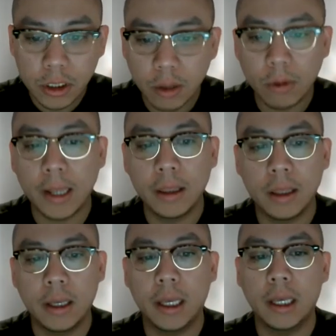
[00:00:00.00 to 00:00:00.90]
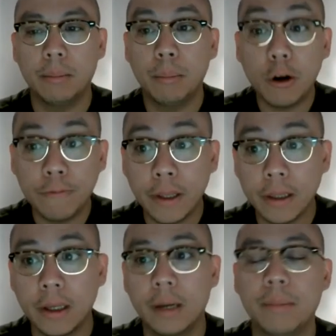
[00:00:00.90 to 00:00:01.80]
correctly and
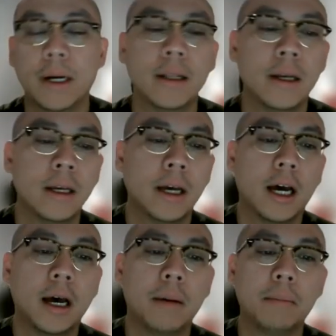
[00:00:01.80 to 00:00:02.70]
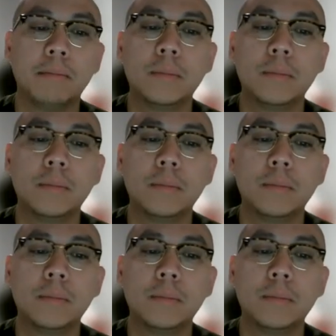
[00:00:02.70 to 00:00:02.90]
perfectly, but I